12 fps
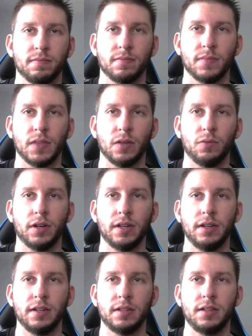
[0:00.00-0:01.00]
Walking
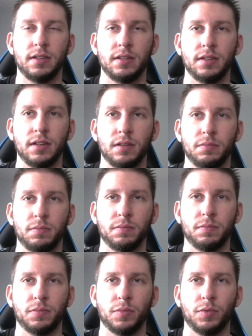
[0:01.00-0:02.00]
Dead season 10
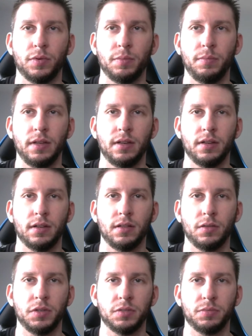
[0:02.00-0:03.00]
premiere, The
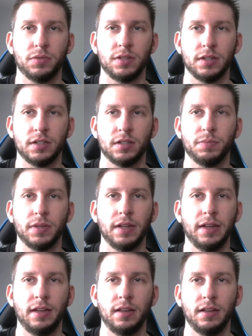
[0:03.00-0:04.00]
whispers
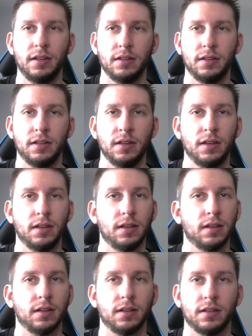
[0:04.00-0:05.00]
Explained,
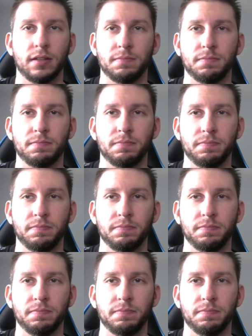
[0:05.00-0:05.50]
um,